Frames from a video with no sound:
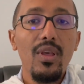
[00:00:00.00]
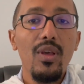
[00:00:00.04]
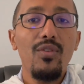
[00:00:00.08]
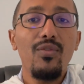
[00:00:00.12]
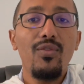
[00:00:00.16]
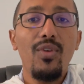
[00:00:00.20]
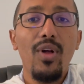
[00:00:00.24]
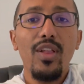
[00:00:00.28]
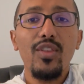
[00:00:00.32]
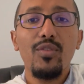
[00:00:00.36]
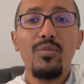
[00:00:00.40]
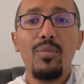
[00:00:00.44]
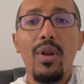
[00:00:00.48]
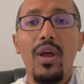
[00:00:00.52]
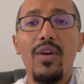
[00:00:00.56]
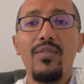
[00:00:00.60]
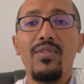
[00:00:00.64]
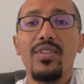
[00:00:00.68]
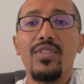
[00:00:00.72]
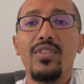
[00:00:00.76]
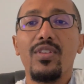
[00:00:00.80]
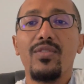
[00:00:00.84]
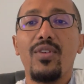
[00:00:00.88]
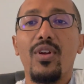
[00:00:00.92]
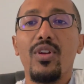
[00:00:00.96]
False
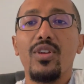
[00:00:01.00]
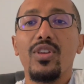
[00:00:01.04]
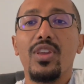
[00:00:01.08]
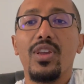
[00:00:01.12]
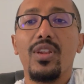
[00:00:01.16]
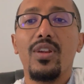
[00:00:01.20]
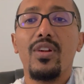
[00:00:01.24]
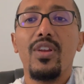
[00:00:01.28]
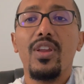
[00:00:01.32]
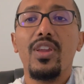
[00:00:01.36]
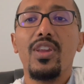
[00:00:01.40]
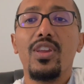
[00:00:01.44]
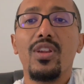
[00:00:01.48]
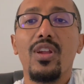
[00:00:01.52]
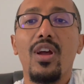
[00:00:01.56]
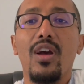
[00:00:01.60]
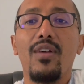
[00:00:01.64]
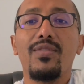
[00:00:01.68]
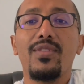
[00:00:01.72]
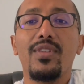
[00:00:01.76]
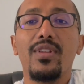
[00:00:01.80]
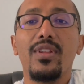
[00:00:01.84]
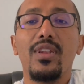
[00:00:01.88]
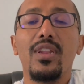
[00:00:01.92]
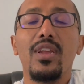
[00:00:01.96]
prophets of our generation
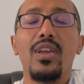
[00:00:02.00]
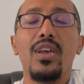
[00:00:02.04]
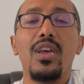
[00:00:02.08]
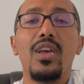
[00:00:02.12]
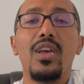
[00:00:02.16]
often